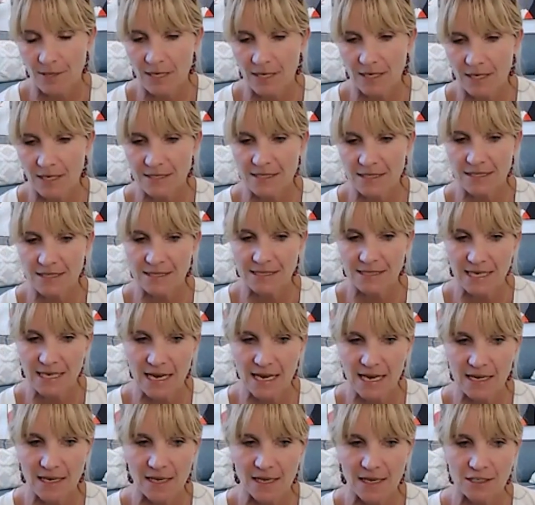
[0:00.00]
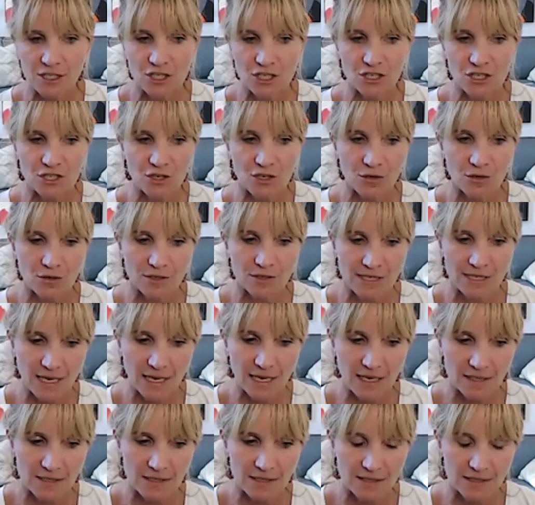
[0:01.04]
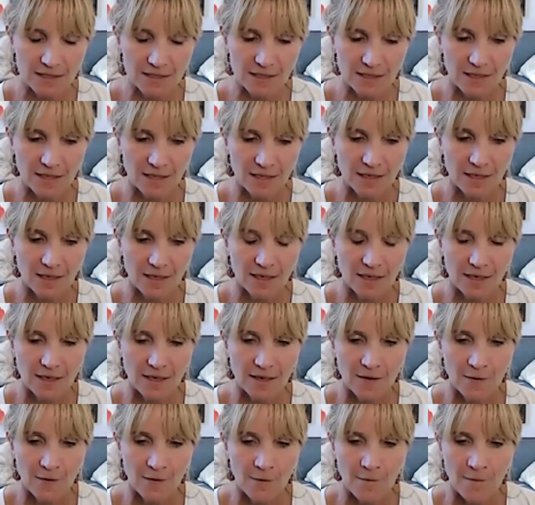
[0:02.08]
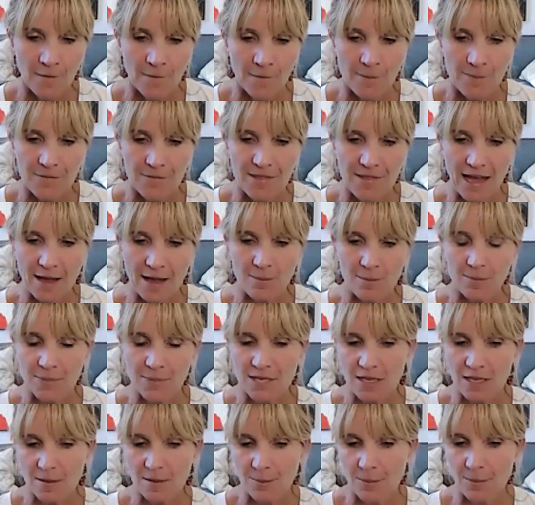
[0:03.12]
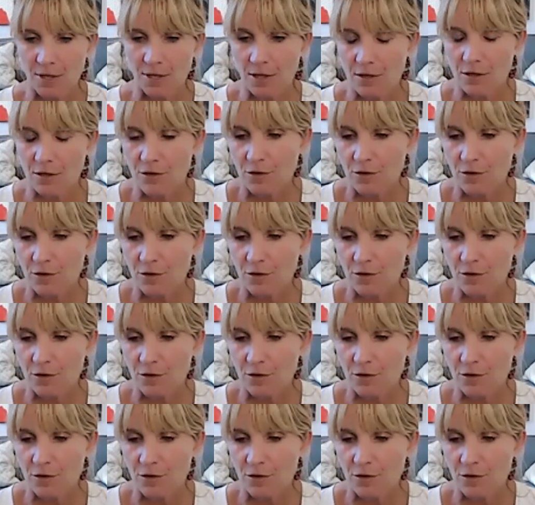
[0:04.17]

because the data shows us that people